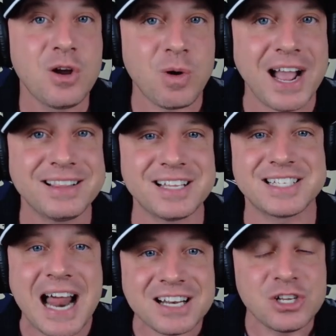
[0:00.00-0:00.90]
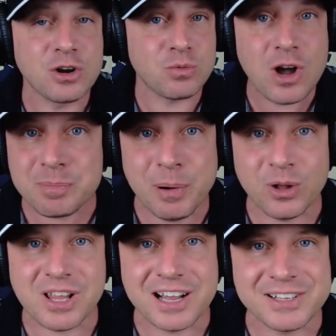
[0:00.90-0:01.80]
right, that's not going to rug
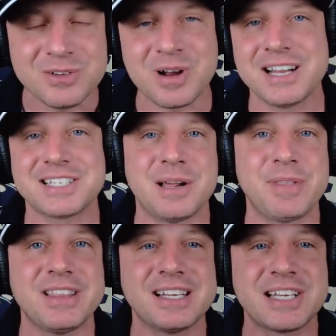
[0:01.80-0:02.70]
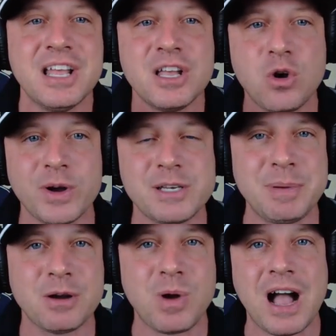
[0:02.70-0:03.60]
pull on you, right, something that's going to
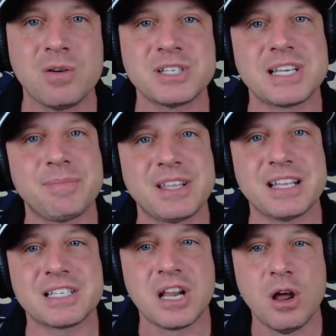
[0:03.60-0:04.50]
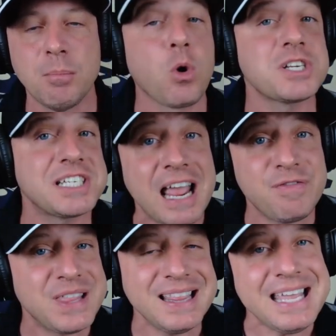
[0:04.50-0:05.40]
be around, something that's more
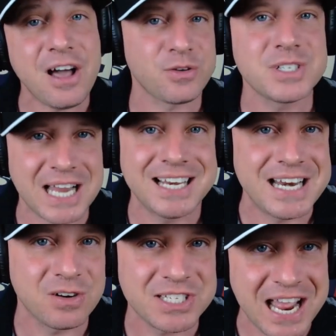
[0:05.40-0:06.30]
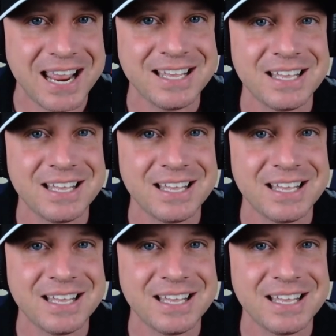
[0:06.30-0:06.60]
safe than the others, I dare say,